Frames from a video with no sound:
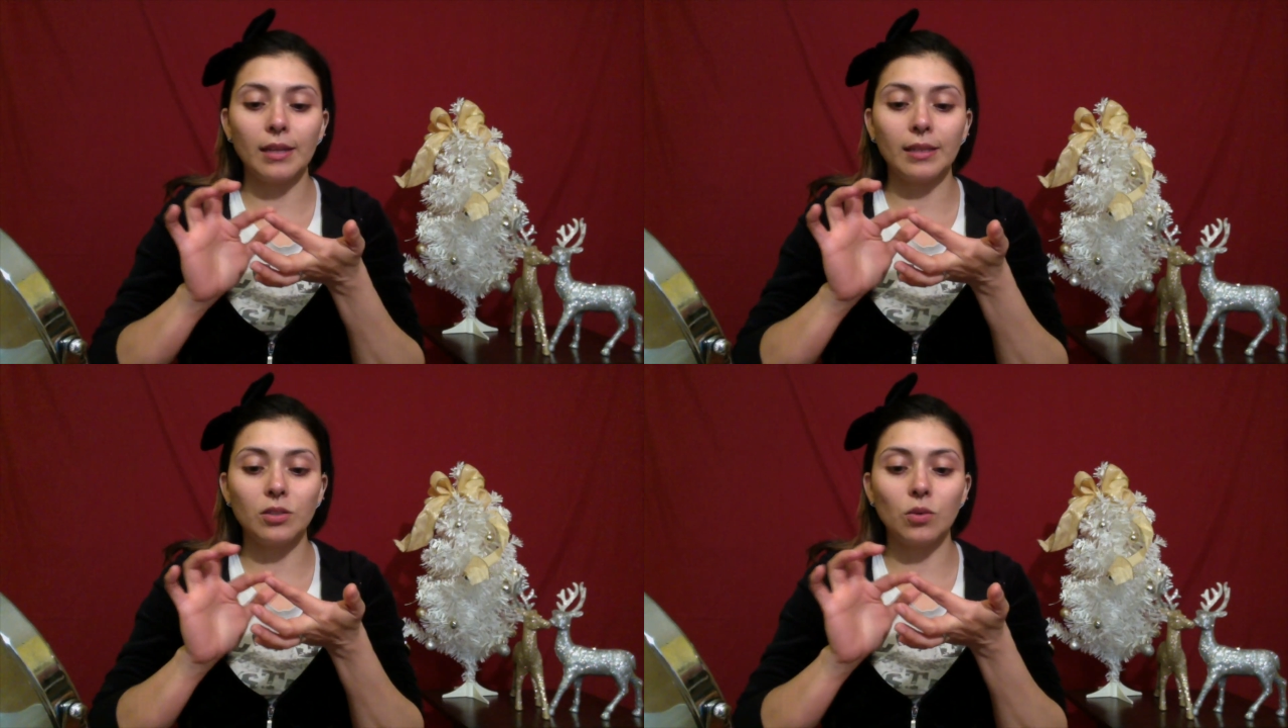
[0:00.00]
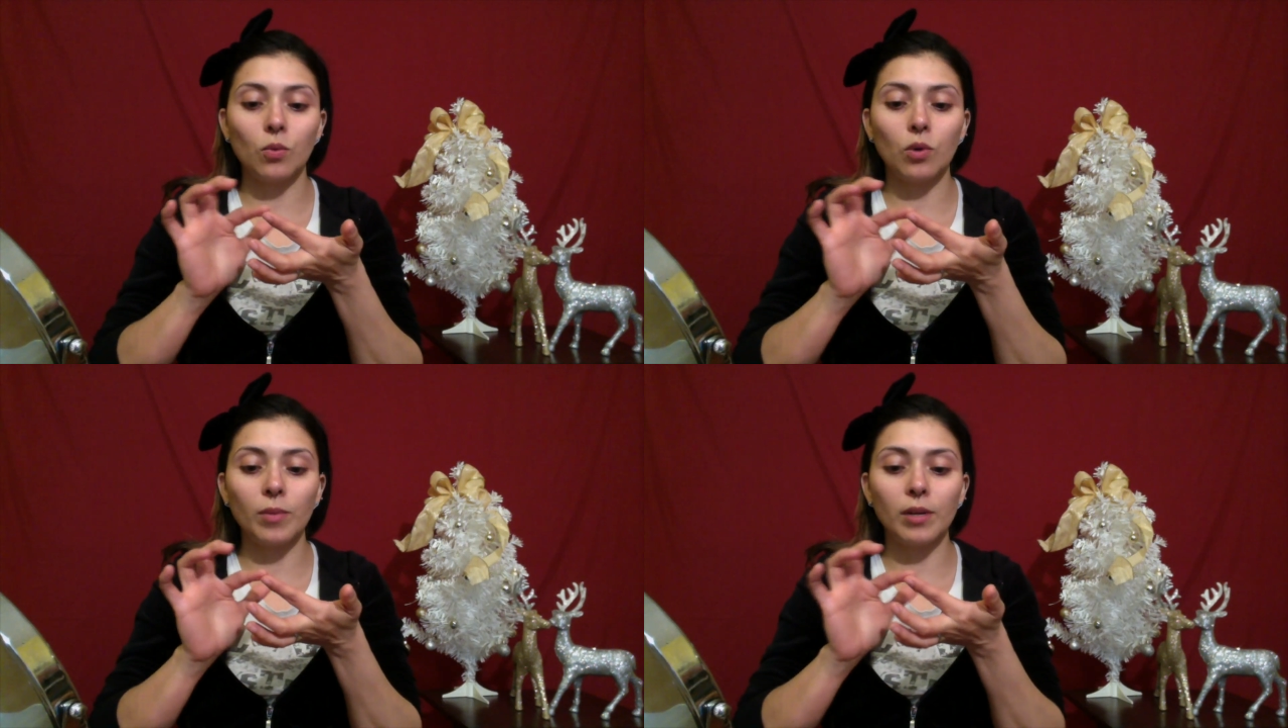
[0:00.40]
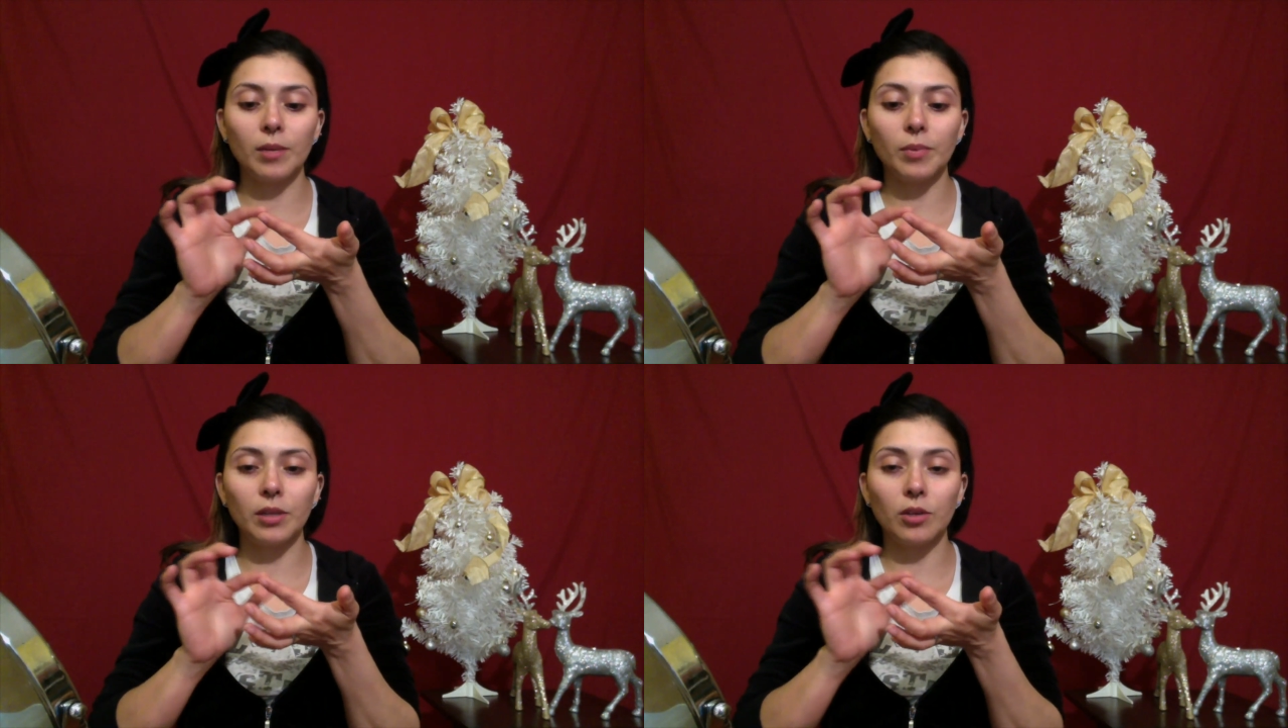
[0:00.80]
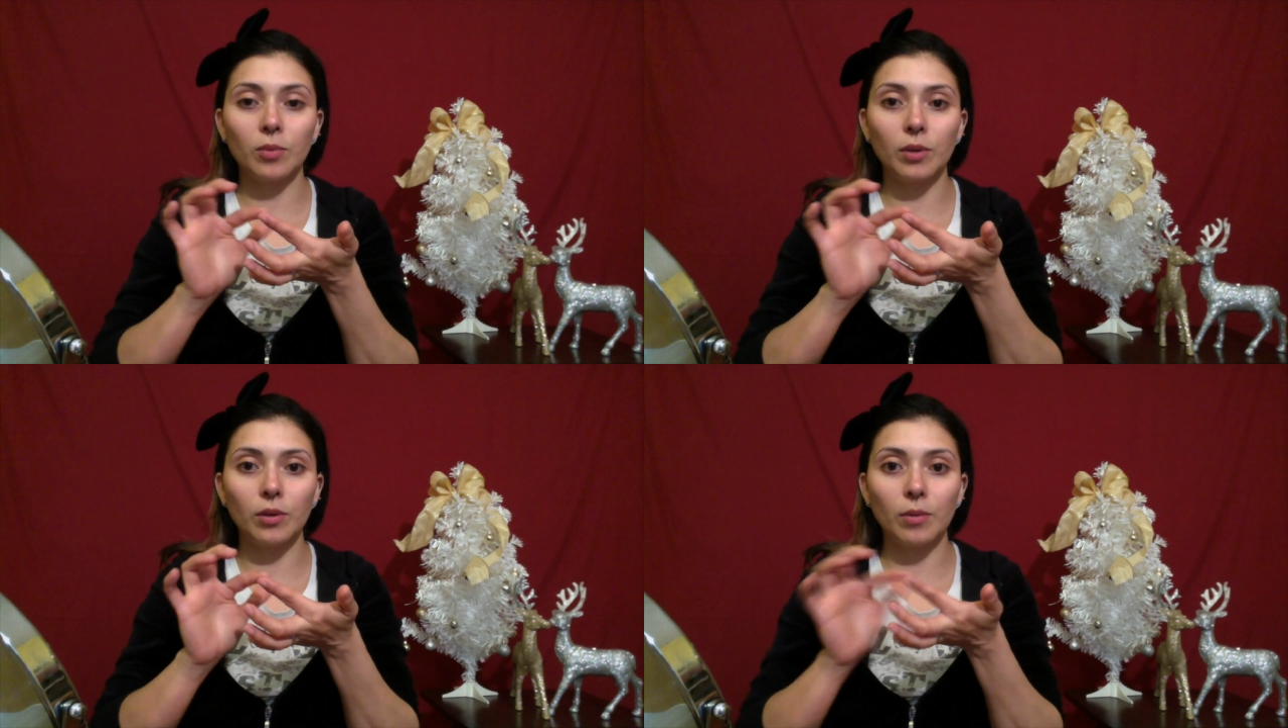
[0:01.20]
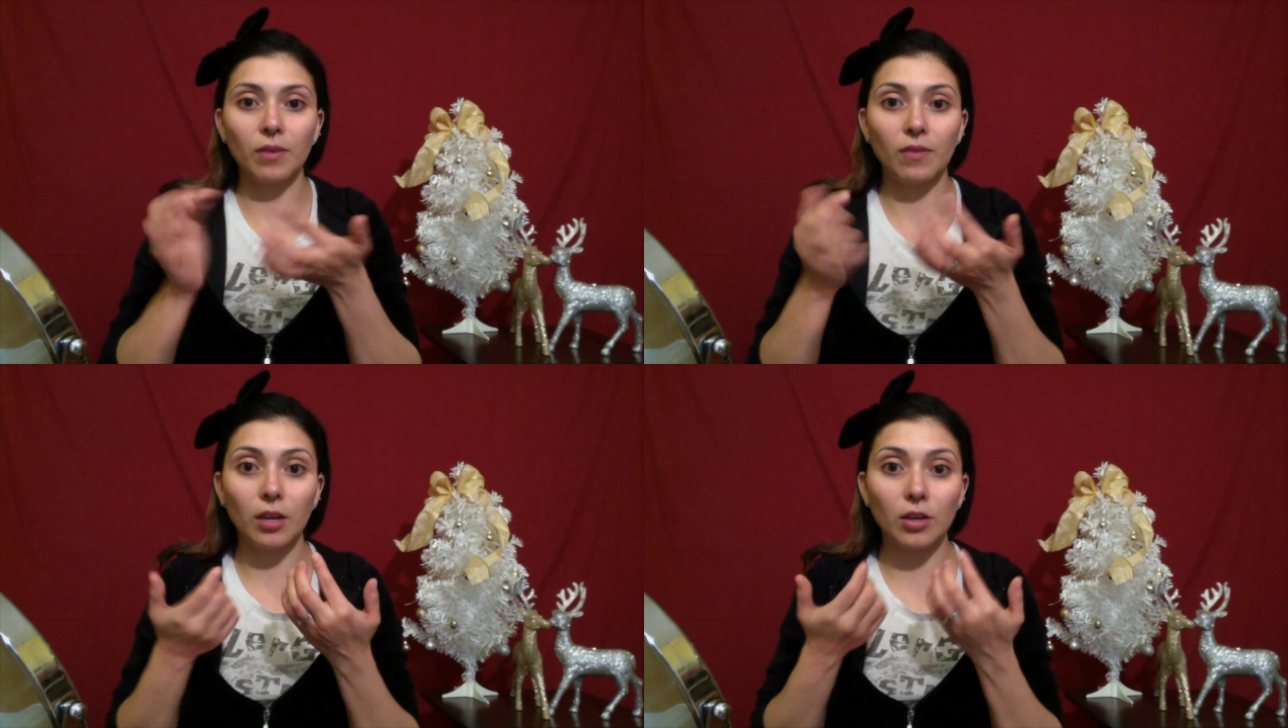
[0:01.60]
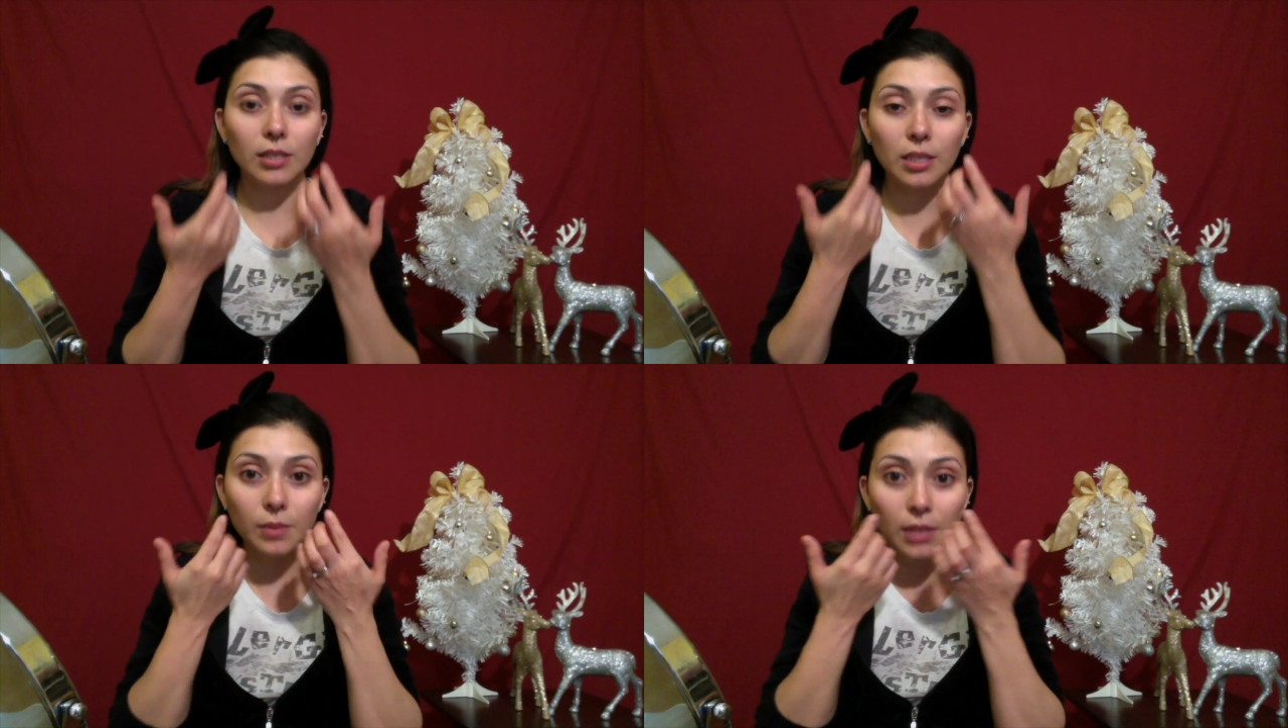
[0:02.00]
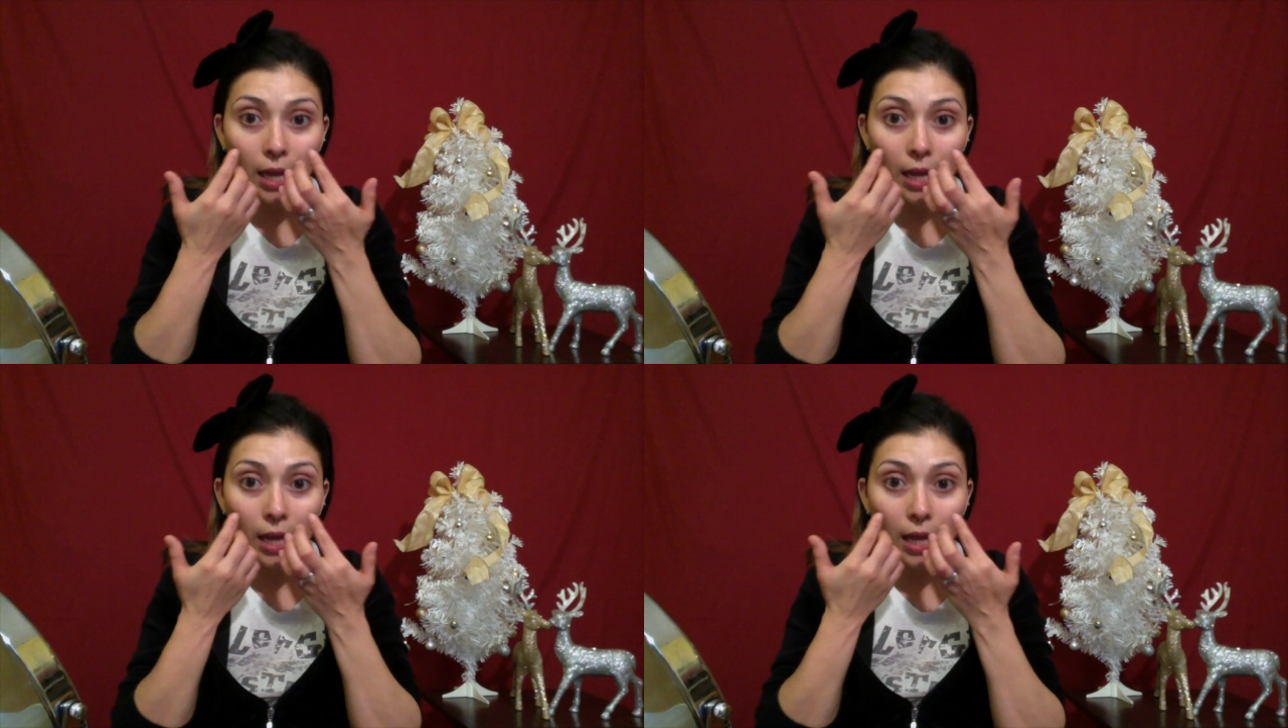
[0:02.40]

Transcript: like to warm it up a little bit with my fingertips,